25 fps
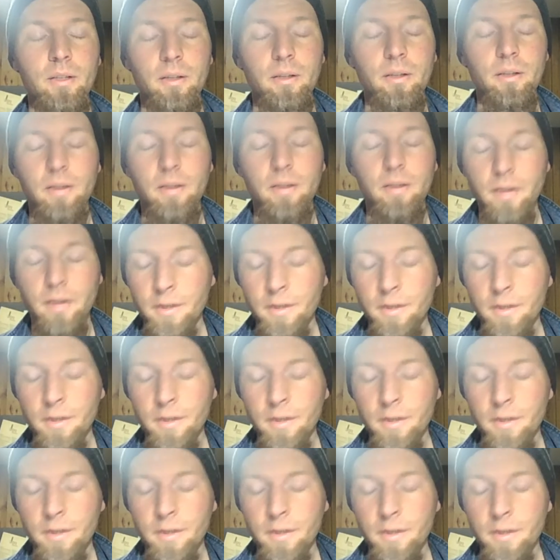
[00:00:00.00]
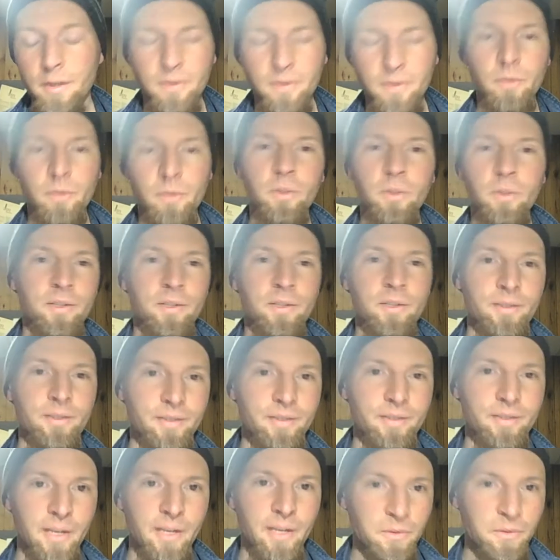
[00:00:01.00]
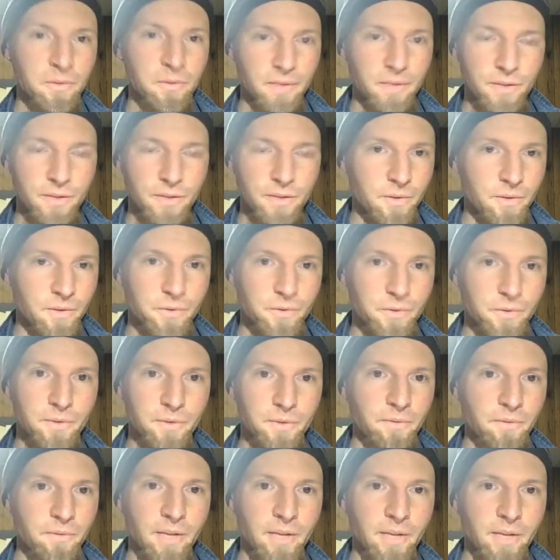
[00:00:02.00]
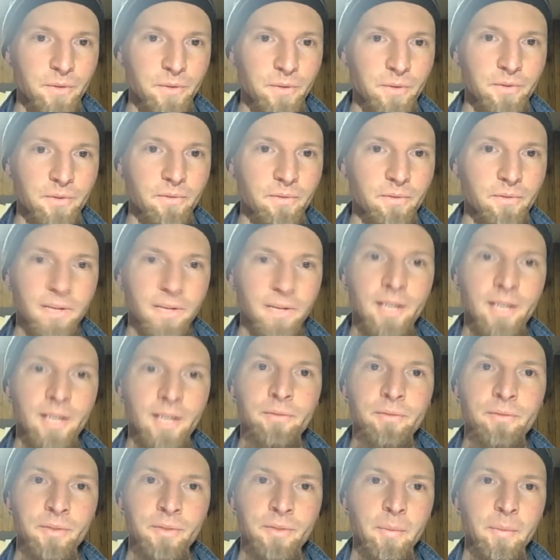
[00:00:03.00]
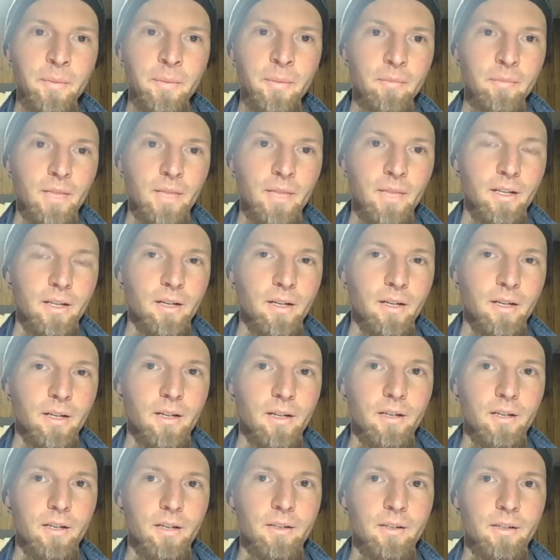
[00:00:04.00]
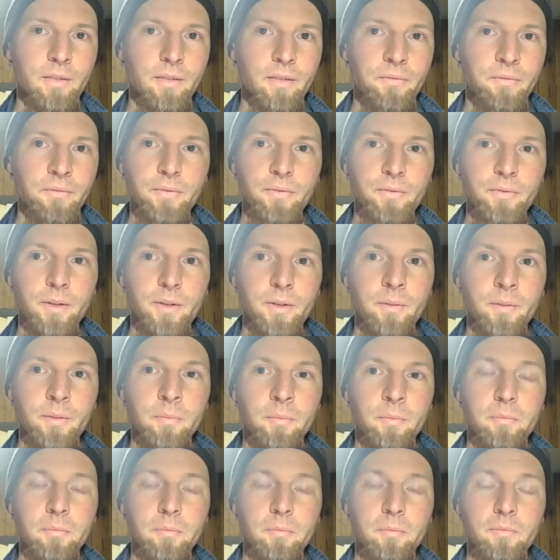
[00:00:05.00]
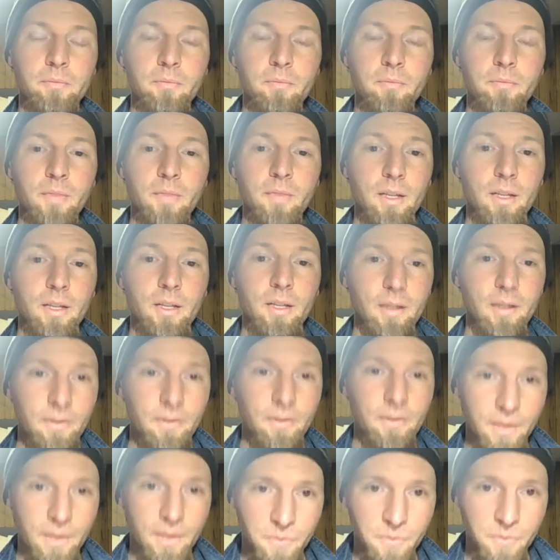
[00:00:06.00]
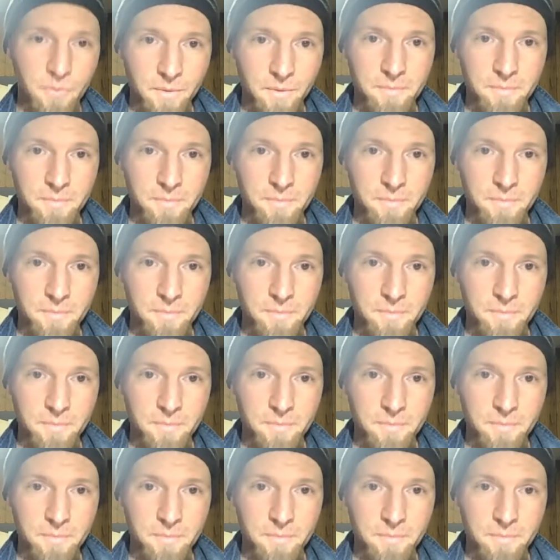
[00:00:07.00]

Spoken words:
they are perfectly willing to sacrifice hundreds of thousands of lives if that's what